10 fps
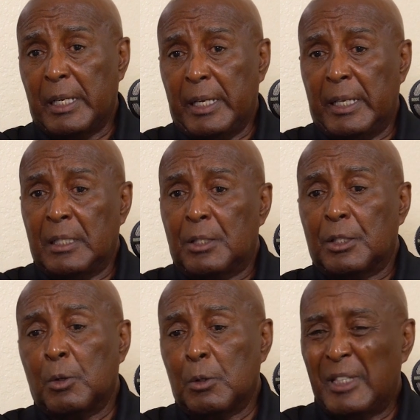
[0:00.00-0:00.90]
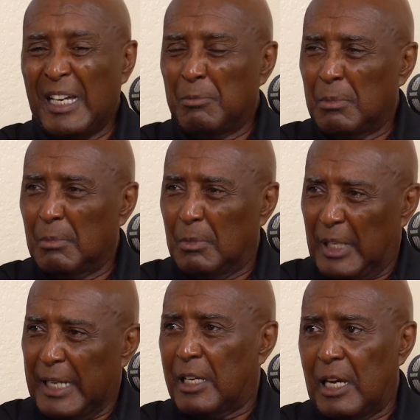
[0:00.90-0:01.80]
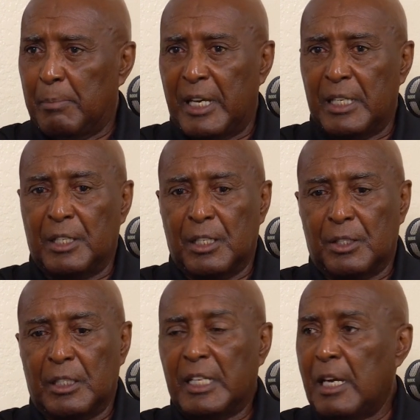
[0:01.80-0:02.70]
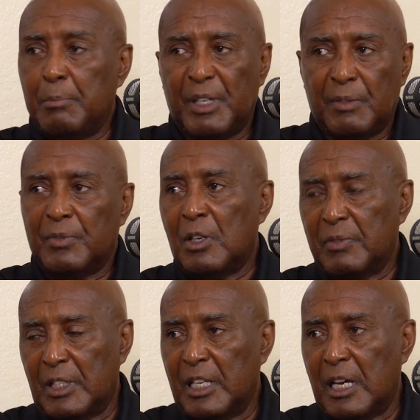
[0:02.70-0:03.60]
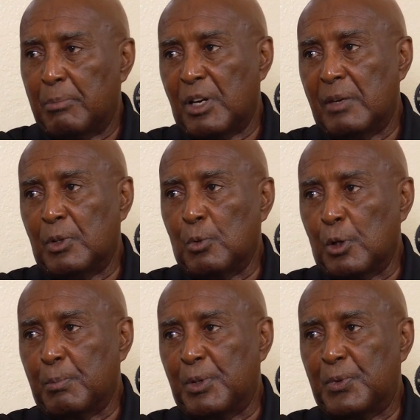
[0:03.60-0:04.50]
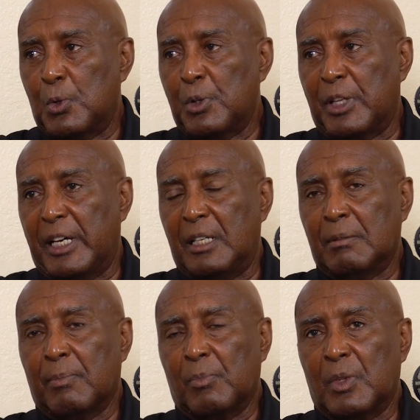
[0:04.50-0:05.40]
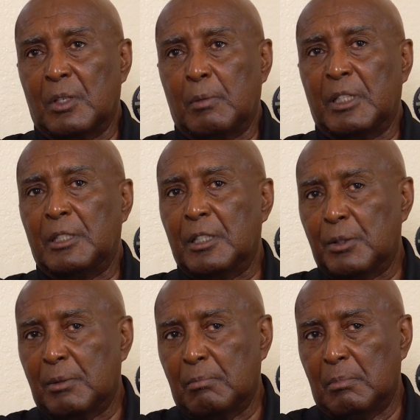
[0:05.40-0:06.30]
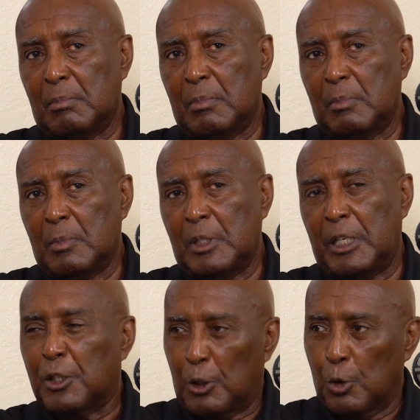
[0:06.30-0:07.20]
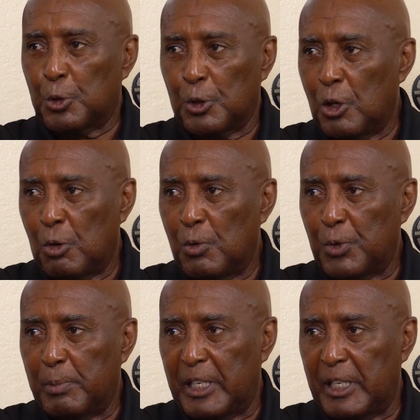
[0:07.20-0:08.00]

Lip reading: And so that got my attention. And I'd been involved in nonprofit work before that, but this hit closer to home for me.